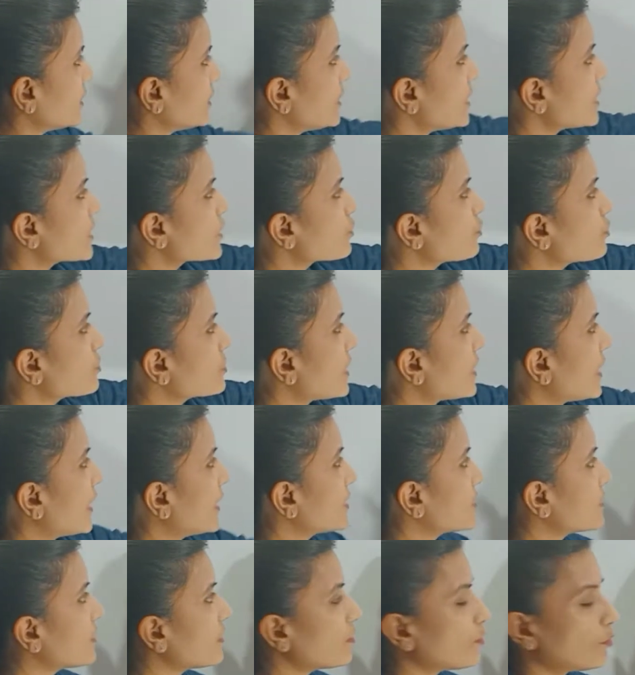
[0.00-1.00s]
these two sides
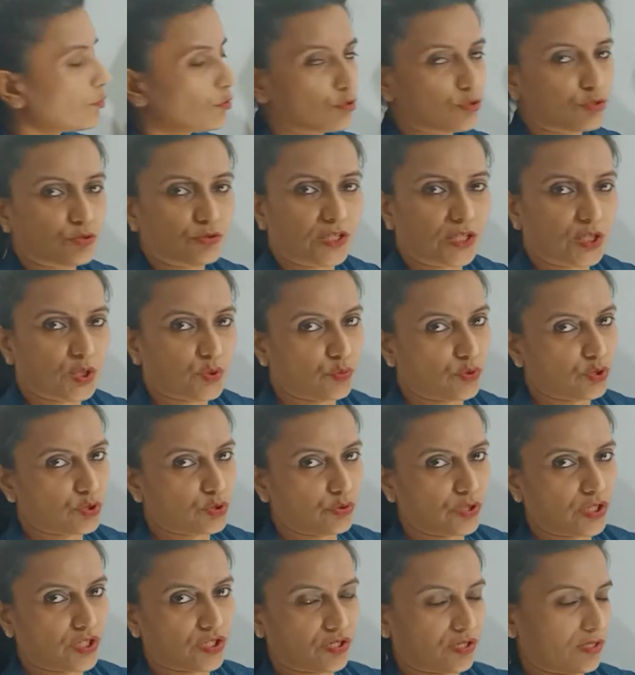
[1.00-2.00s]
are also equal to
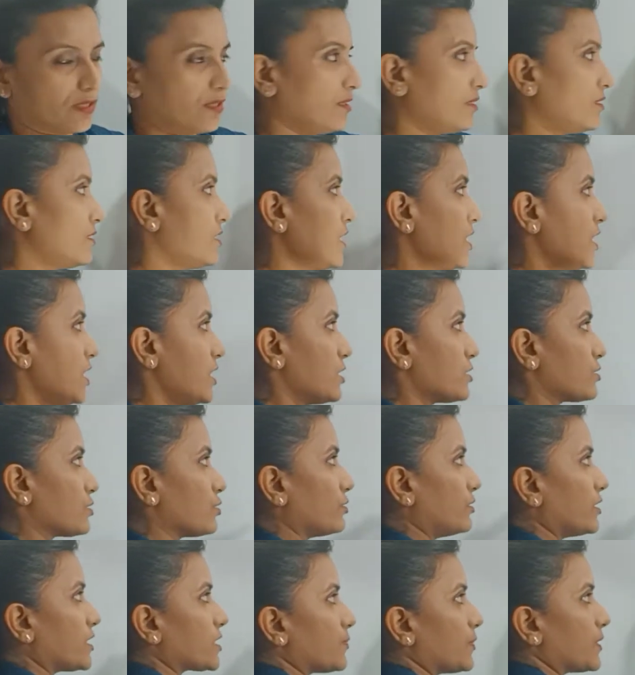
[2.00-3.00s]
each other. So
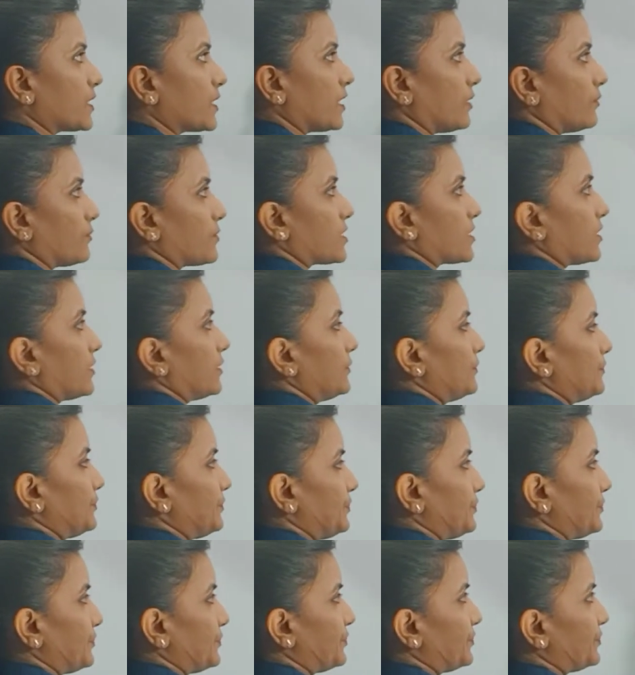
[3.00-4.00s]
this becomes a
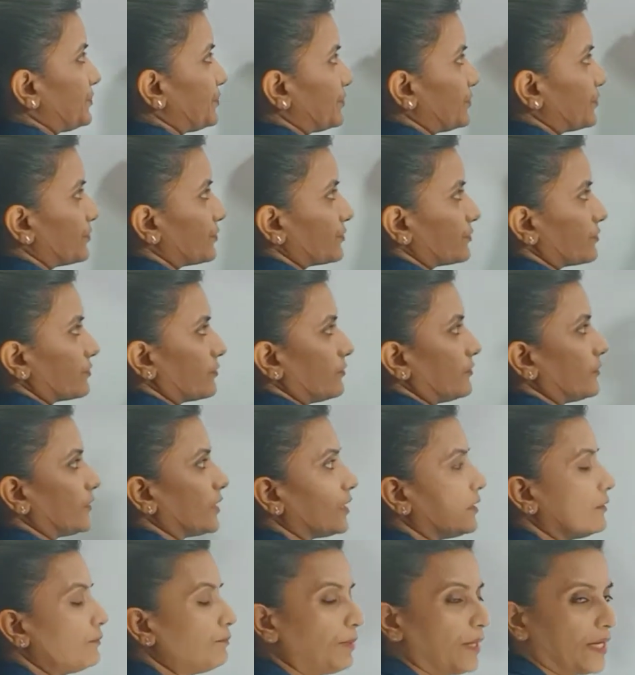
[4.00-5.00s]

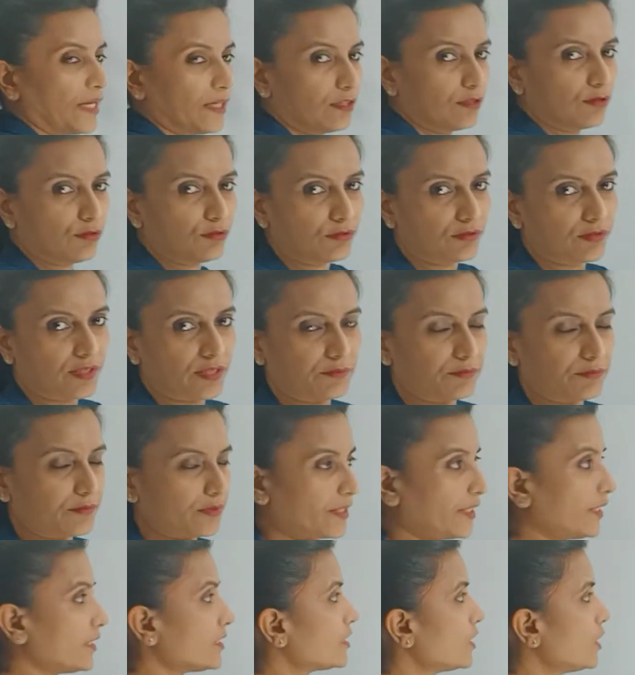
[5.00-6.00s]
parallelogram,
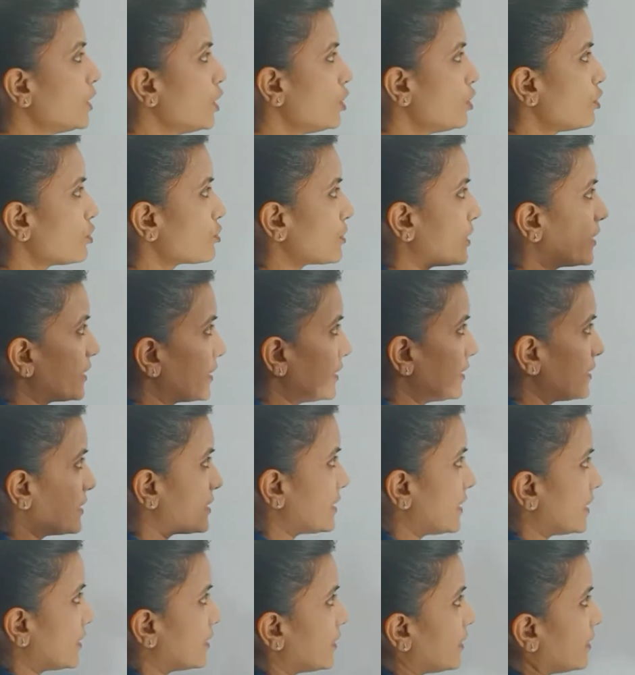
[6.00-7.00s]
right? So I can
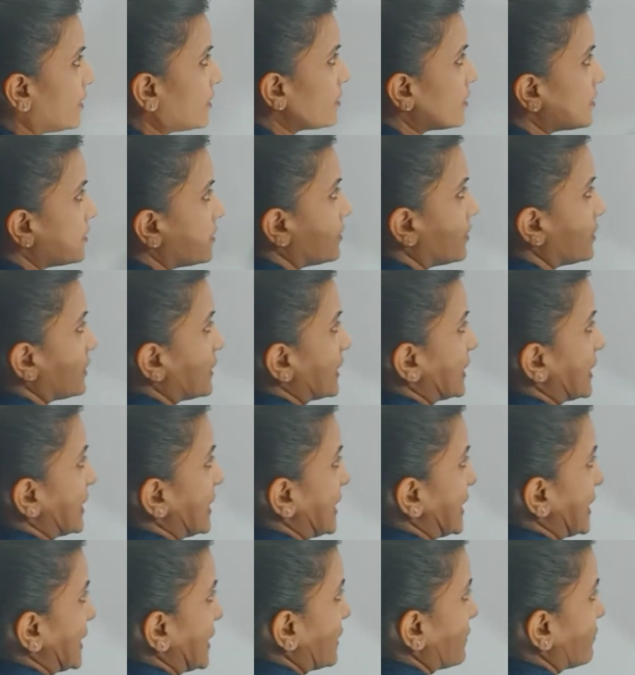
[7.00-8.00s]
say that
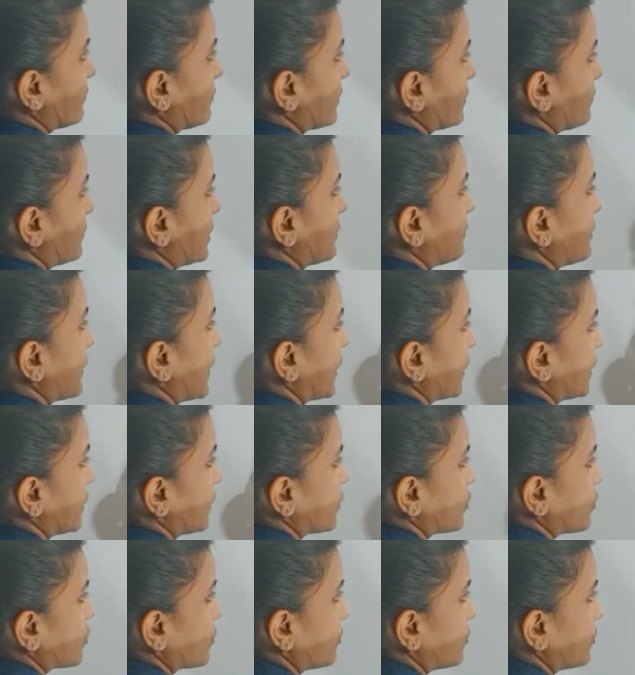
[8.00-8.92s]
DE will be parallel to